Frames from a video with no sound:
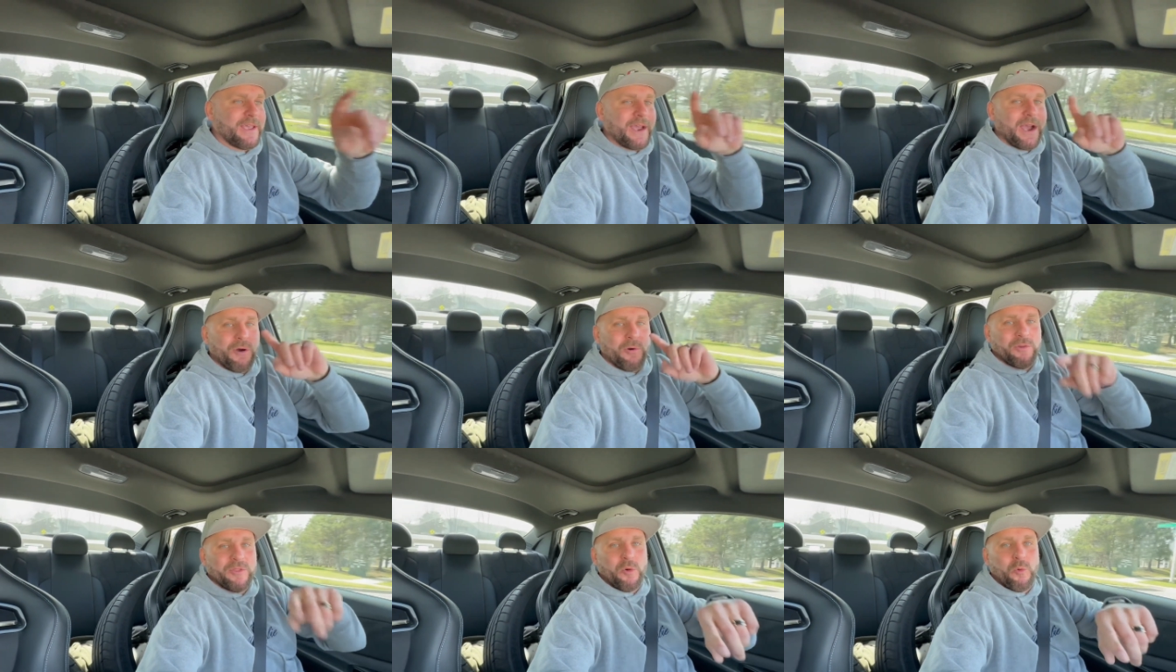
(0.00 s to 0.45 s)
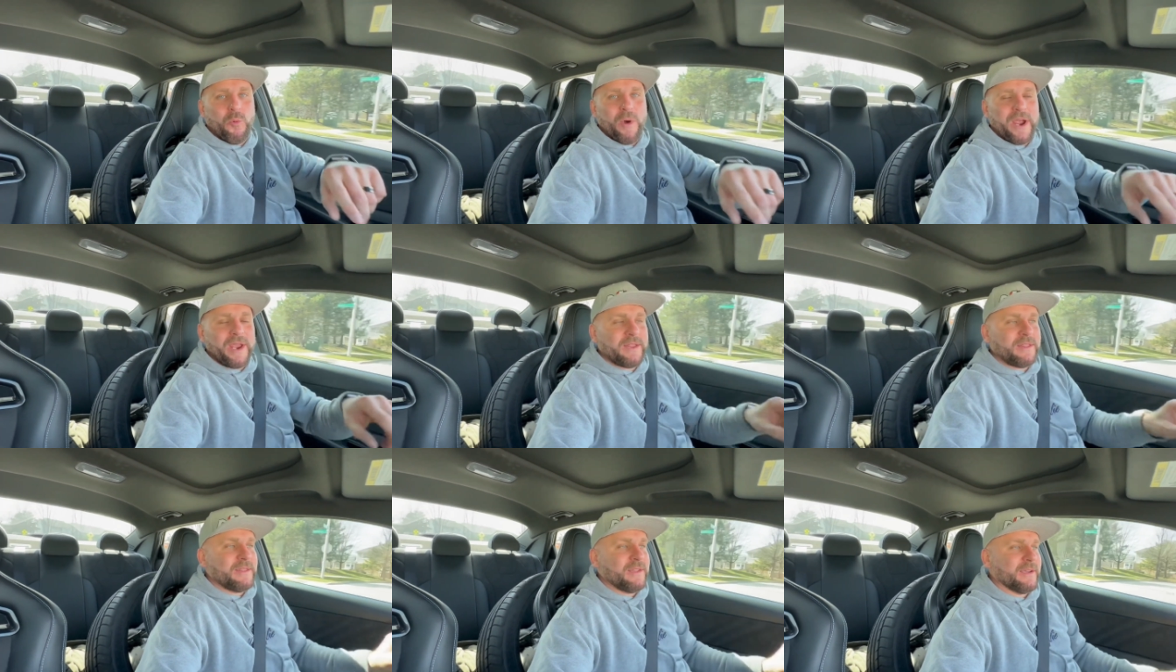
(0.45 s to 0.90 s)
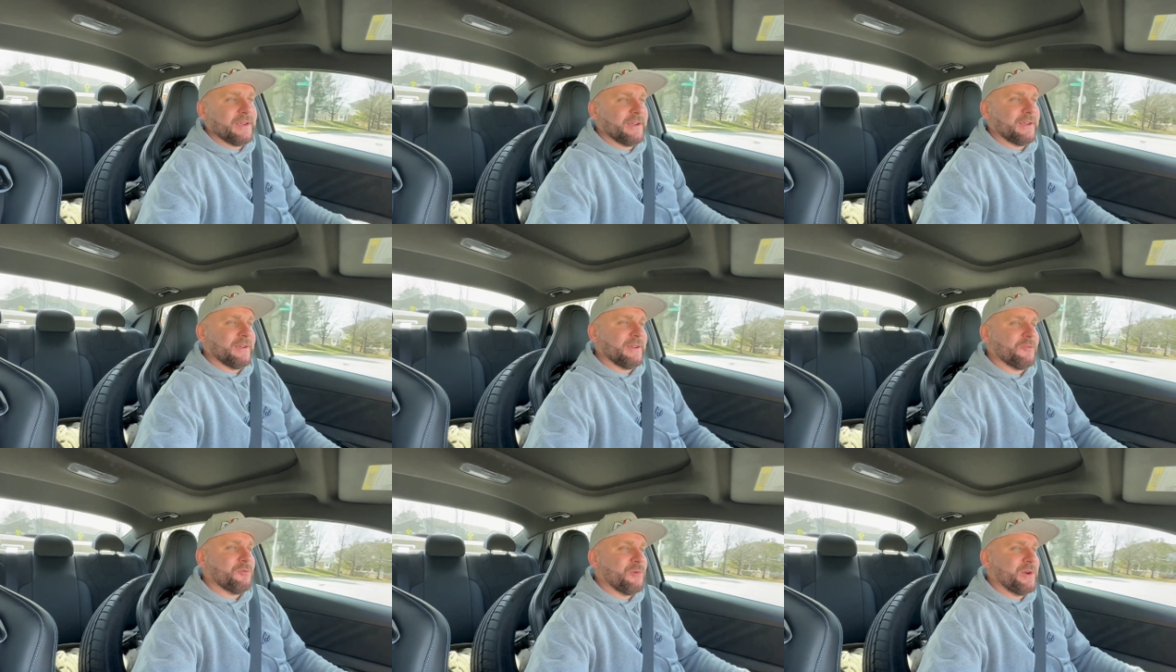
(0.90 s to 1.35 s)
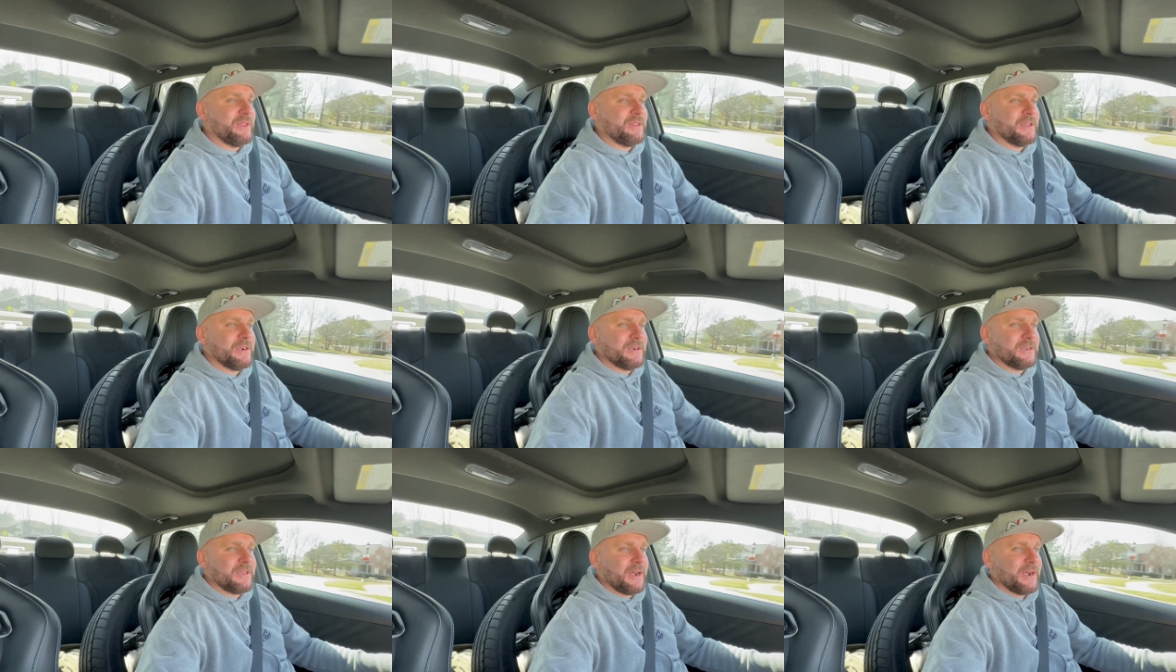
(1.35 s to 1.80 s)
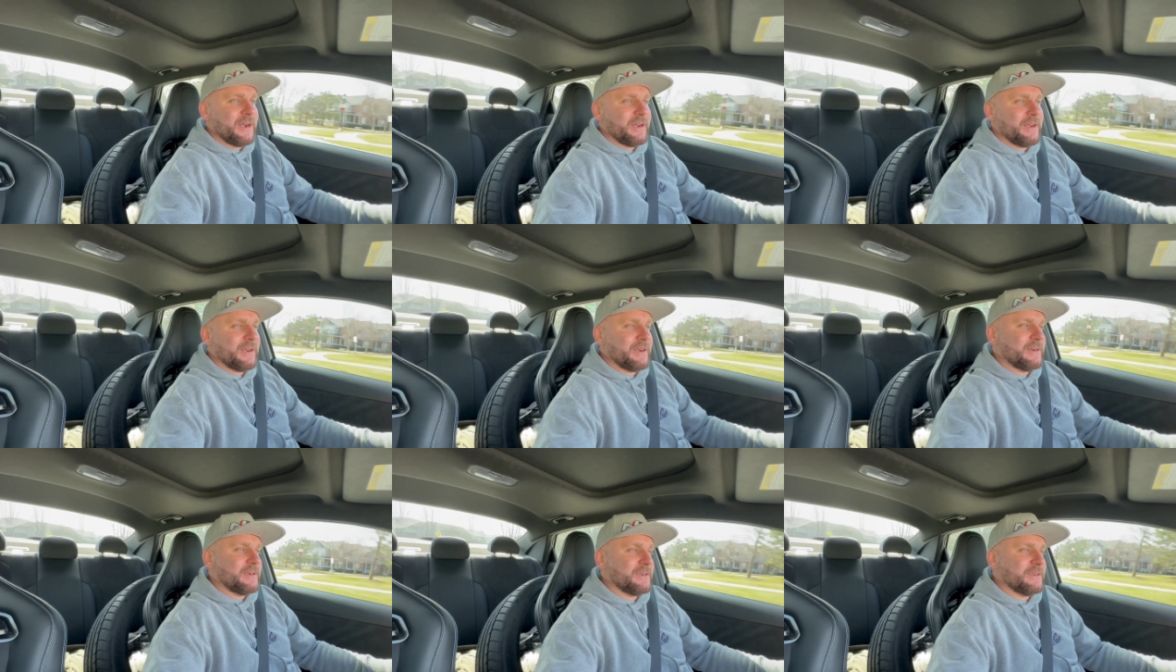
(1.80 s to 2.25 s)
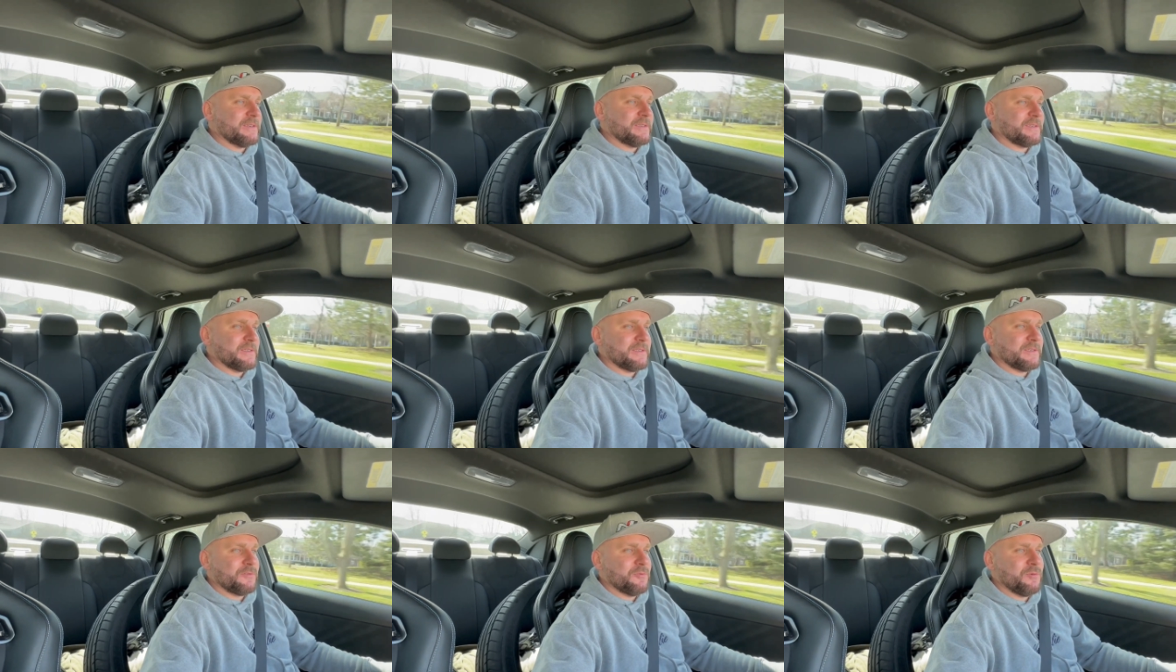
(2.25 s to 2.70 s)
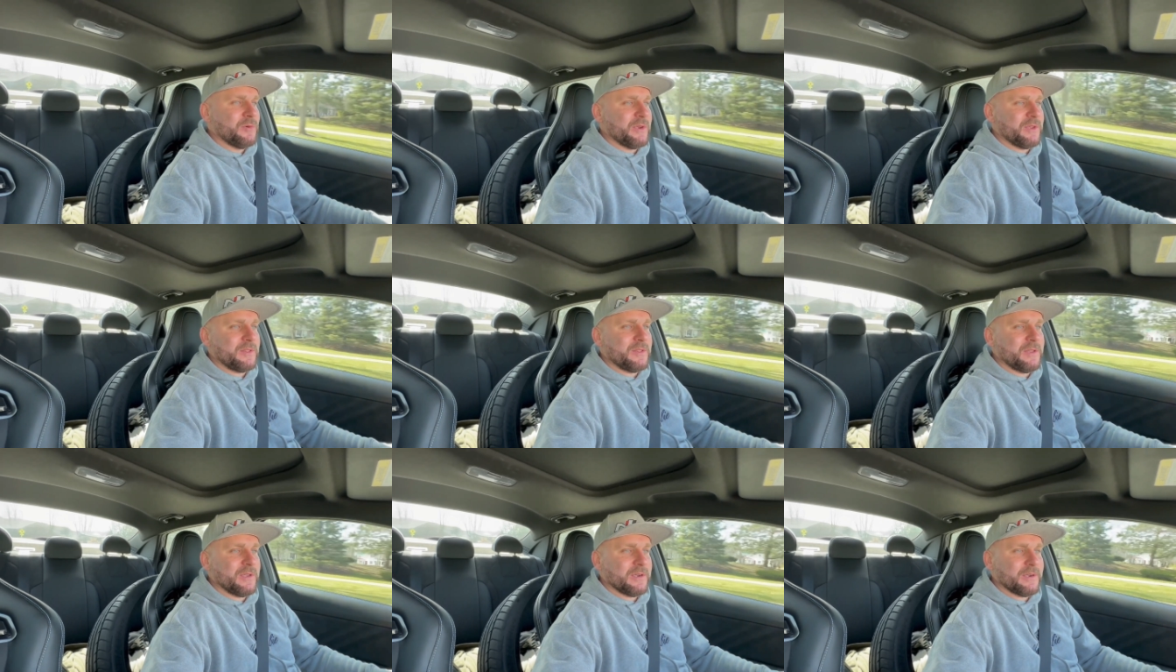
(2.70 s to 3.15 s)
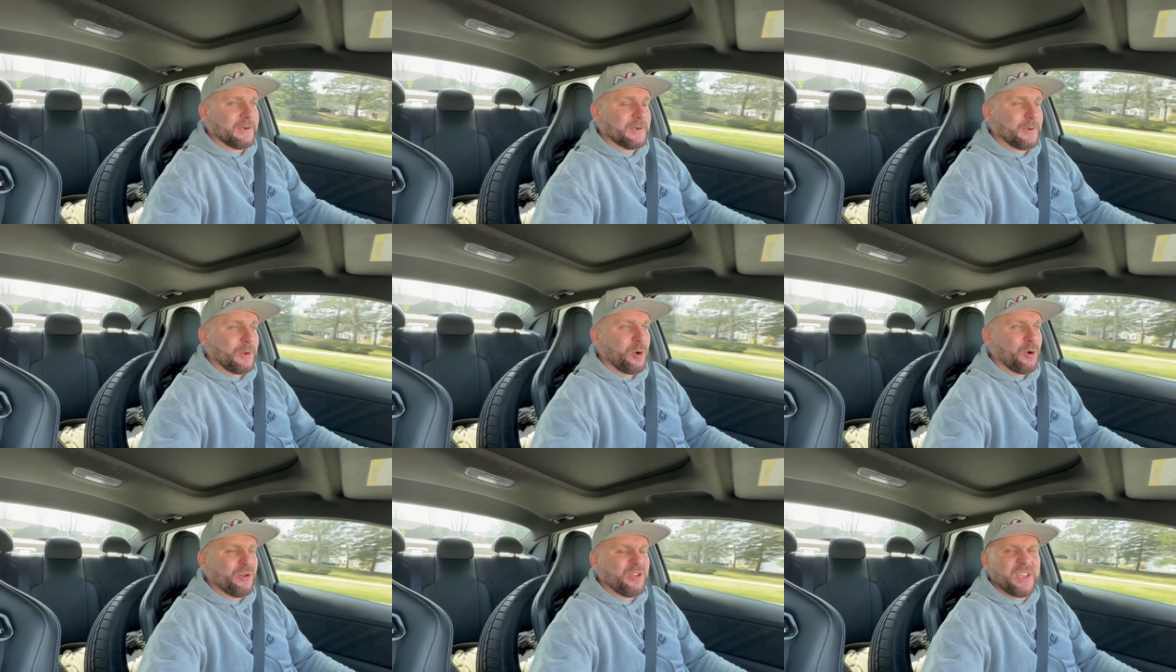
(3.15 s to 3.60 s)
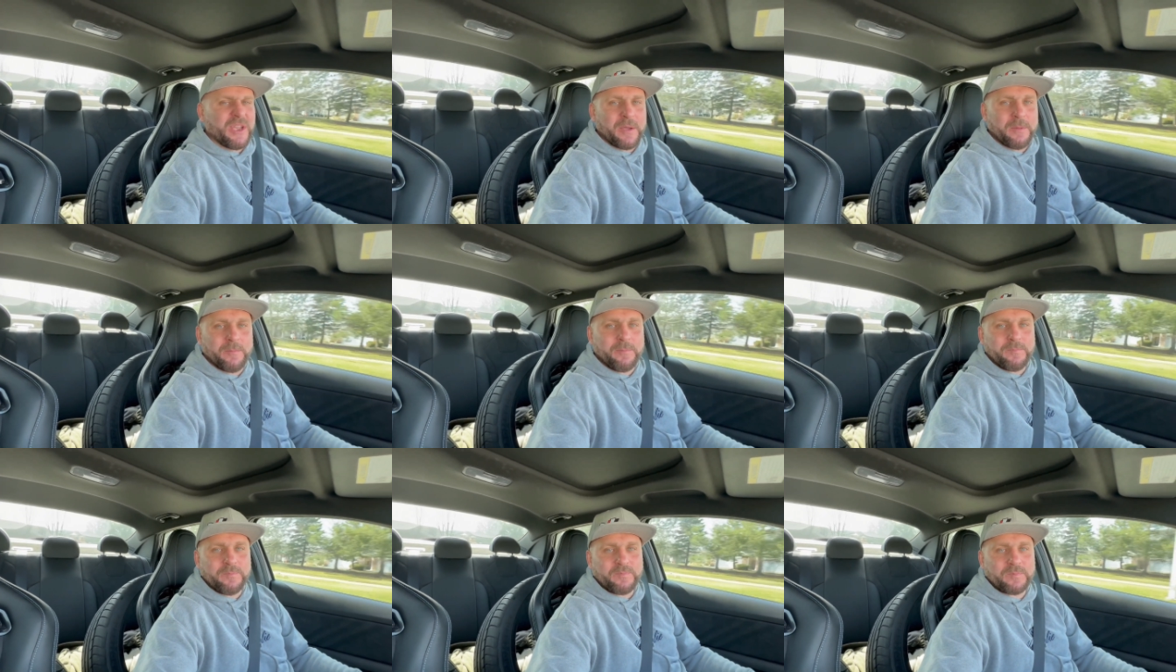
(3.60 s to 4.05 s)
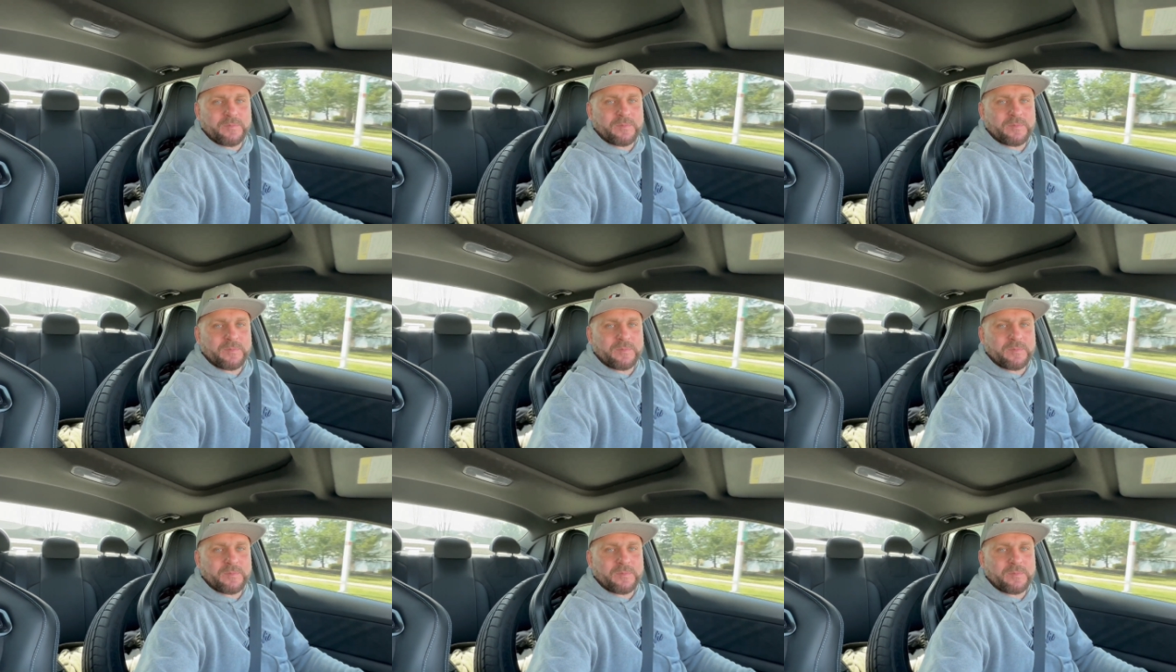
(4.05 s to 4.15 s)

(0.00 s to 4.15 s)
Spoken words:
I want to weight the winter tires with OEM